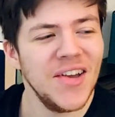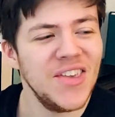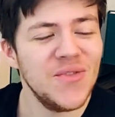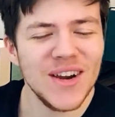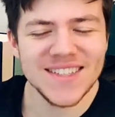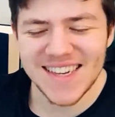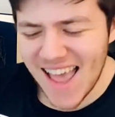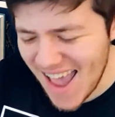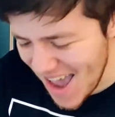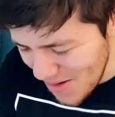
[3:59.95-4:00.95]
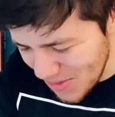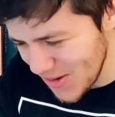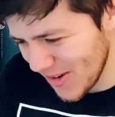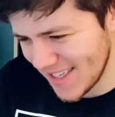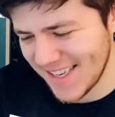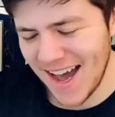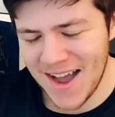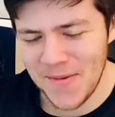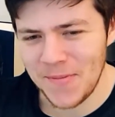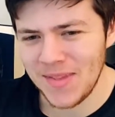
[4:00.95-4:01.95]
you've wasted everyone's
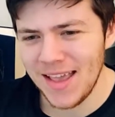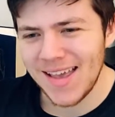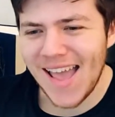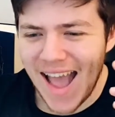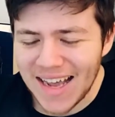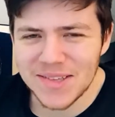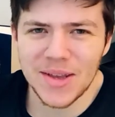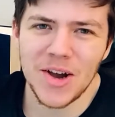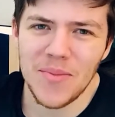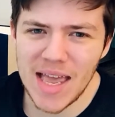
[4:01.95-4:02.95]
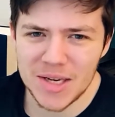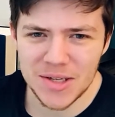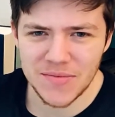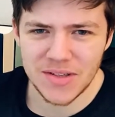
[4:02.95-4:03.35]
time. It has to be a combination of